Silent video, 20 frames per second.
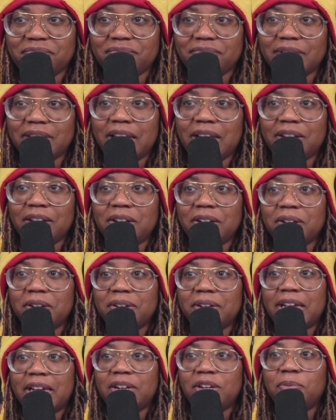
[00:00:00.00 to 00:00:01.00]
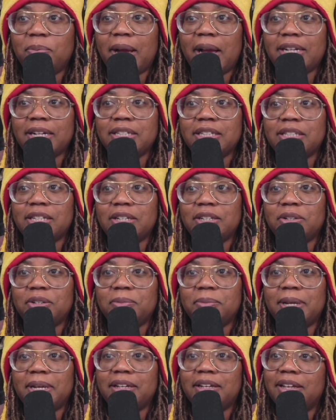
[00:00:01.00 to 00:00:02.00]
I don't know. Can you practice on
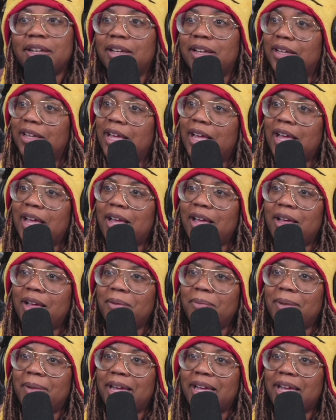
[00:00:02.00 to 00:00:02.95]
your Oh my